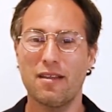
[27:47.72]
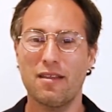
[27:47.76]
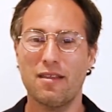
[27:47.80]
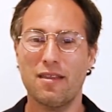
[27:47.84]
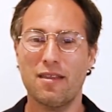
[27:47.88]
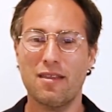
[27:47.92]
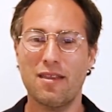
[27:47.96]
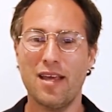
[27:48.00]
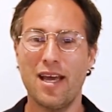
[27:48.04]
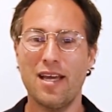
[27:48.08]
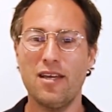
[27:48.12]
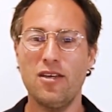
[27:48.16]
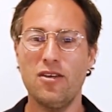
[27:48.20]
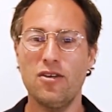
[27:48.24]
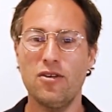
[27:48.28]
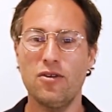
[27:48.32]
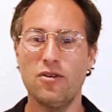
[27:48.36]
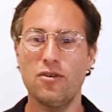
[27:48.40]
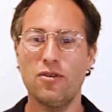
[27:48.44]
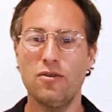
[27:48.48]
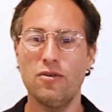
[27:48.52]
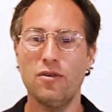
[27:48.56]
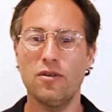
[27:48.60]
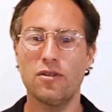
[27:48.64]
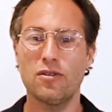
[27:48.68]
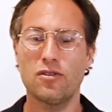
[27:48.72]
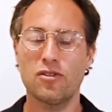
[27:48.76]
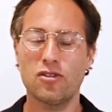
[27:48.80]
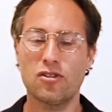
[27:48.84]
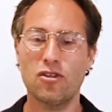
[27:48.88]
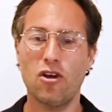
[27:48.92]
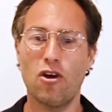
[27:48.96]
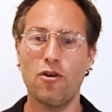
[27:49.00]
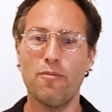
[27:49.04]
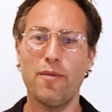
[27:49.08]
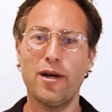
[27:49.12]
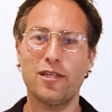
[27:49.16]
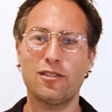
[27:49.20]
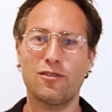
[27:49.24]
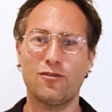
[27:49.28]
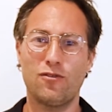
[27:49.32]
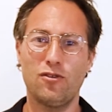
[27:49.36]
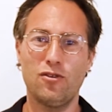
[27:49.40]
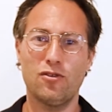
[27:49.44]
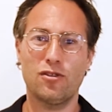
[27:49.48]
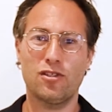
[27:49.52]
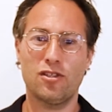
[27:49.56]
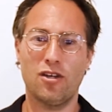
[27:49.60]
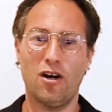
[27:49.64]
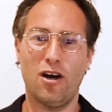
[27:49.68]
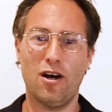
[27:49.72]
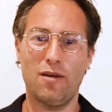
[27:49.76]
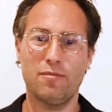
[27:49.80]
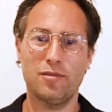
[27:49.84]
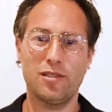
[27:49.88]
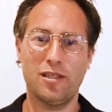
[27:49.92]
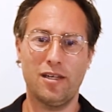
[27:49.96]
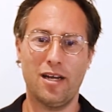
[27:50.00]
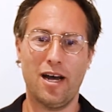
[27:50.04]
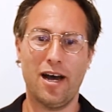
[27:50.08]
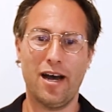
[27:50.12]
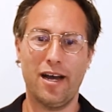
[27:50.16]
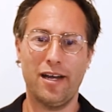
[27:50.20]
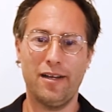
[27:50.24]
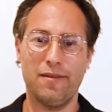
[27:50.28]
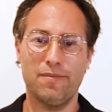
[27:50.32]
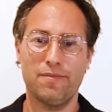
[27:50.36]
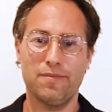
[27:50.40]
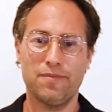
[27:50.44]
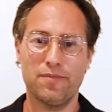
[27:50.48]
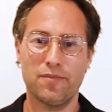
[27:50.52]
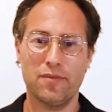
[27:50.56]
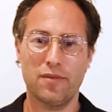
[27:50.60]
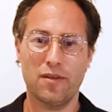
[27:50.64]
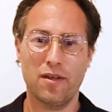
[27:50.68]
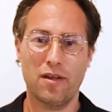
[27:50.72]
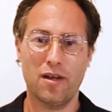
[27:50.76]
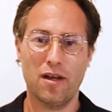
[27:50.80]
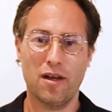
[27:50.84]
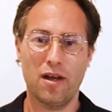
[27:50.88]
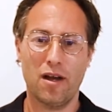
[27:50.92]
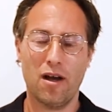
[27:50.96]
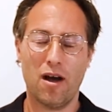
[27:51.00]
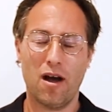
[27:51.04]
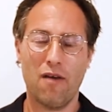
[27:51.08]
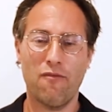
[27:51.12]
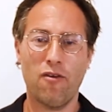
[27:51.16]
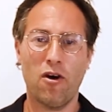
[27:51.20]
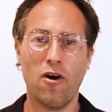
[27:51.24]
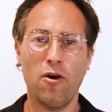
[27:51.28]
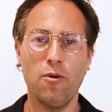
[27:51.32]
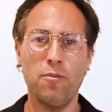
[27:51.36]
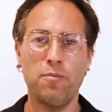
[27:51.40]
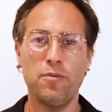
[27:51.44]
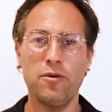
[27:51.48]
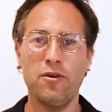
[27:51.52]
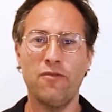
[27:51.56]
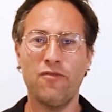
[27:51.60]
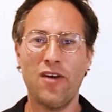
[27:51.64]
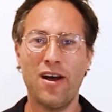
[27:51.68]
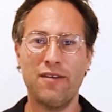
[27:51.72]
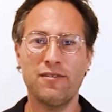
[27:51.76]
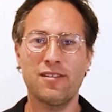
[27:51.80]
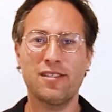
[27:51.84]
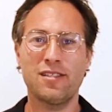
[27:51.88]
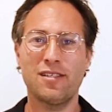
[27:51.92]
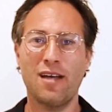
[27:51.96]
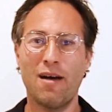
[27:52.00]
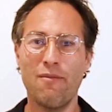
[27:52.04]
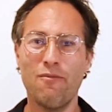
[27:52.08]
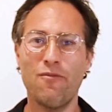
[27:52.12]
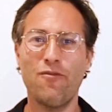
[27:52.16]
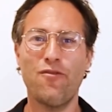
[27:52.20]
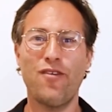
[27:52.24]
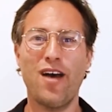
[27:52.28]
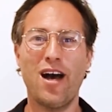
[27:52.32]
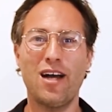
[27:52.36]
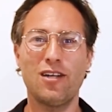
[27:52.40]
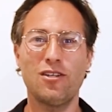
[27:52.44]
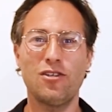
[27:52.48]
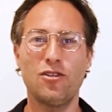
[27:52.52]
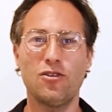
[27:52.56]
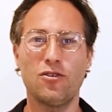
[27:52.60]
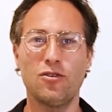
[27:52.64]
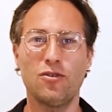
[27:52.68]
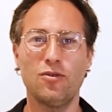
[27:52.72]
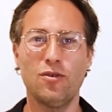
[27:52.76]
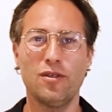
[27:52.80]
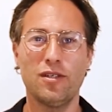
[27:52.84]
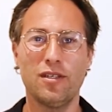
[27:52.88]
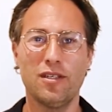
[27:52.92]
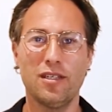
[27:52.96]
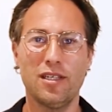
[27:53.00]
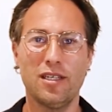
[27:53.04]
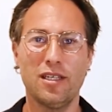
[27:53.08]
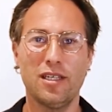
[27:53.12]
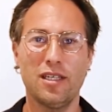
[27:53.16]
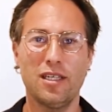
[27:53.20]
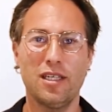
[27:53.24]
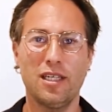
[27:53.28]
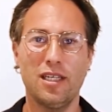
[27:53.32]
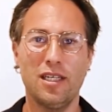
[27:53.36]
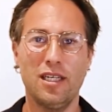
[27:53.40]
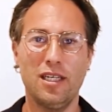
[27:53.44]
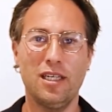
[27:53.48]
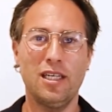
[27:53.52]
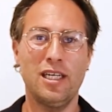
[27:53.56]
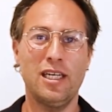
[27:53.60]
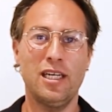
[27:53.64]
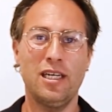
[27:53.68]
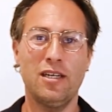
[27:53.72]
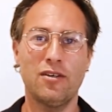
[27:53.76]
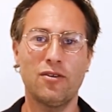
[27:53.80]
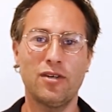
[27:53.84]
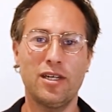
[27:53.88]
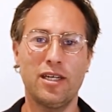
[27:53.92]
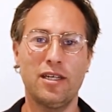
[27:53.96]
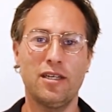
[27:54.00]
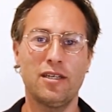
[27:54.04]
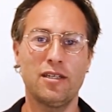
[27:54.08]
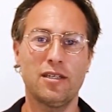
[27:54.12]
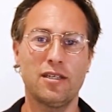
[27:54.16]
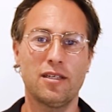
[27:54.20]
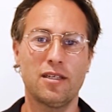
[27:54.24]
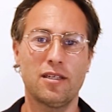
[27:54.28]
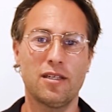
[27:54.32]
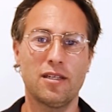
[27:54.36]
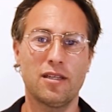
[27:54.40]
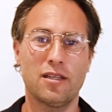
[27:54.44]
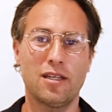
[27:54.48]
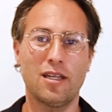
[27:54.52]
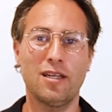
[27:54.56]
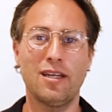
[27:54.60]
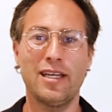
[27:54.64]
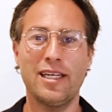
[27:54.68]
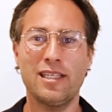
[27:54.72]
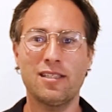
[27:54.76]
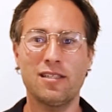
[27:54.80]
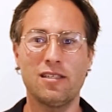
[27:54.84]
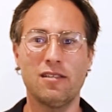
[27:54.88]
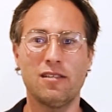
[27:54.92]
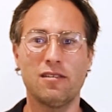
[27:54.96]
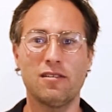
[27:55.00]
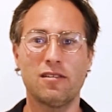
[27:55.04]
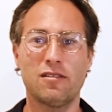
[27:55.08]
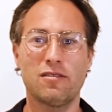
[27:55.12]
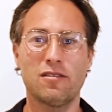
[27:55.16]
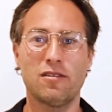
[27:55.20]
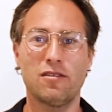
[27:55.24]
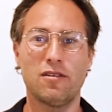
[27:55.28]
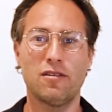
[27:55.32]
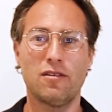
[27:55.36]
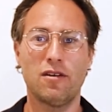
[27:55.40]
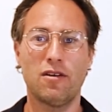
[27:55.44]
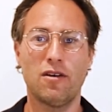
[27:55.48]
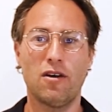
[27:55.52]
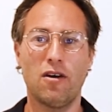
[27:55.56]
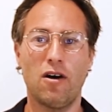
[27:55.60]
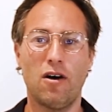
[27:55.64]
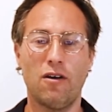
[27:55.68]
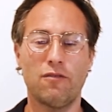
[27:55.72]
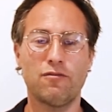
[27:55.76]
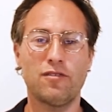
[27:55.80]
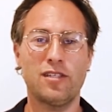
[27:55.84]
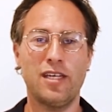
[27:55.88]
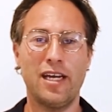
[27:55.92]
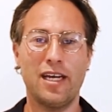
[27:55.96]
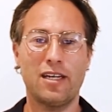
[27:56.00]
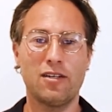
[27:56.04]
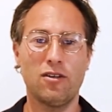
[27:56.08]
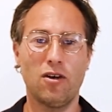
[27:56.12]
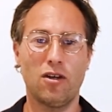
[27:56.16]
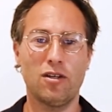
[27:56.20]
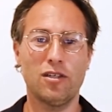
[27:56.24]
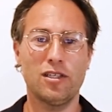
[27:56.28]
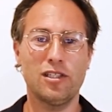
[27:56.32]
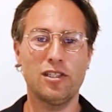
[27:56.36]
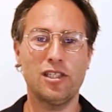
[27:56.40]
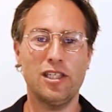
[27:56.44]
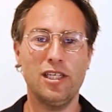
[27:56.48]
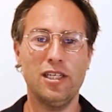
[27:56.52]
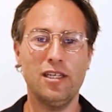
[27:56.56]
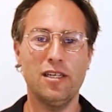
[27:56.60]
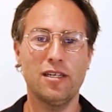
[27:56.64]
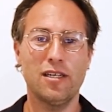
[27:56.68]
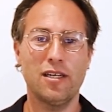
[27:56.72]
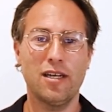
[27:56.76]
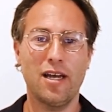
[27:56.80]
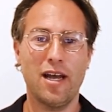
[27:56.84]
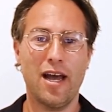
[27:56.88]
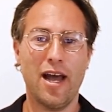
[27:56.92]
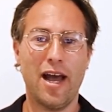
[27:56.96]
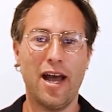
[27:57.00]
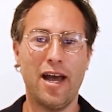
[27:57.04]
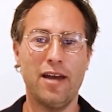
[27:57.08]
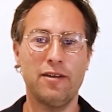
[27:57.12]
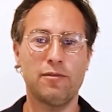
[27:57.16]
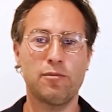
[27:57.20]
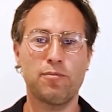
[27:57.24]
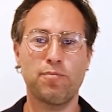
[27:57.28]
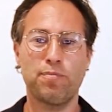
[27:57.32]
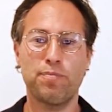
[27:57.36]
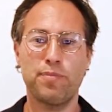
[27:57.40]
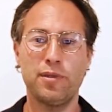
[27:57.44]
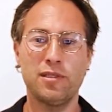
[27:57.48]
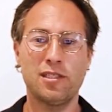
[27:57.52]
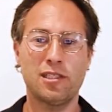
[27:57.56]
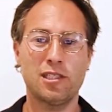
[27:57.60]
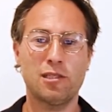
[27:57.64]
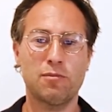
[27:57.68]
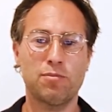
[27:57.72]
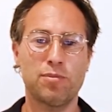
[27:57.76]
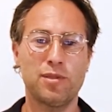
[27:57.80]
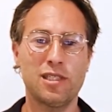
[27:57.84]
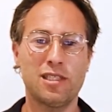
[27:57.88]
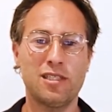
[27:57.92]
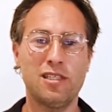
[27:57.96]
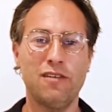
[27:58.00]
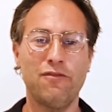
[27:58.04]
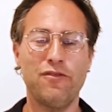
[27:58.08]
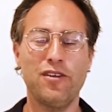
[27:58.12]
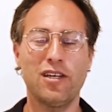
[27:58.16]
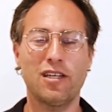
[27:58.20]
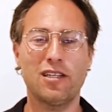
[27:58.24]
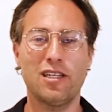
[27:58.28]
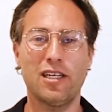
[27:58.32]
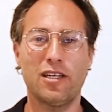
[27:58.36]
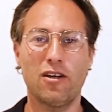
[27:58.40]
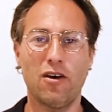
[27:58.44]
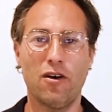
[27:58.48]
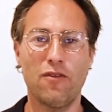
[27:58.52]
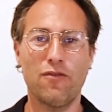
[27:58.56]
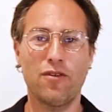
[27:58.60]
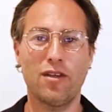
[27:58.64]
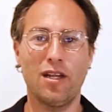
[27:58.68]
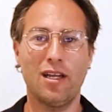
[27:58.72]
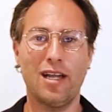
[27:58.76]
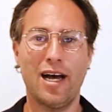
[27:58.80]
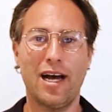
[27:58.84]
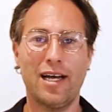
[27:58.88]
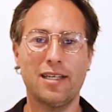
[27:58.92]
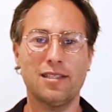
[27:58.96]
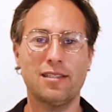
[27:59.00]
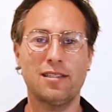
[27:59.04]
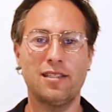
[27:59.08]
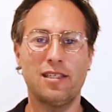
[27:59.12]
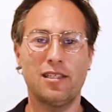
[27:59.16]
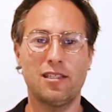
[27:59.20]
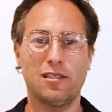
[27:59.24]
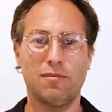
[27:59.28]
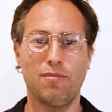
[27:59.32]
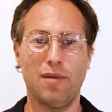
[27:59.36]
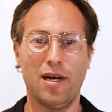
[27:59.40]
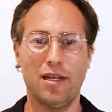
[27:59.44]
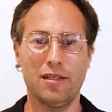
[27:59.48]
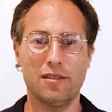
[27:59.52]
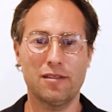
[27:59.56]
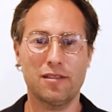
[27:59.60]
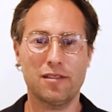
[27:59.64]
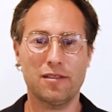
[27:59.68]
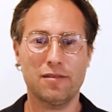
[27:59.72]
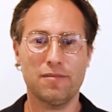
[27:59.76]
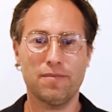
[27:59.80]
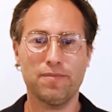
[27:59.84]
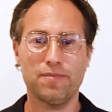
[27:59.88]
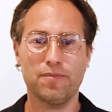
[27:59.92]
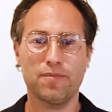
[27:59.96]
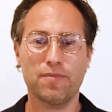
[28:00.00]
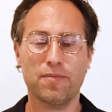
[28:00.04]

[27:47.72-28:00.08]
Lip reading: Thank you so much for your time today. I hope you've had some value in hearing the lessons of technology and specifically over the last 6 months.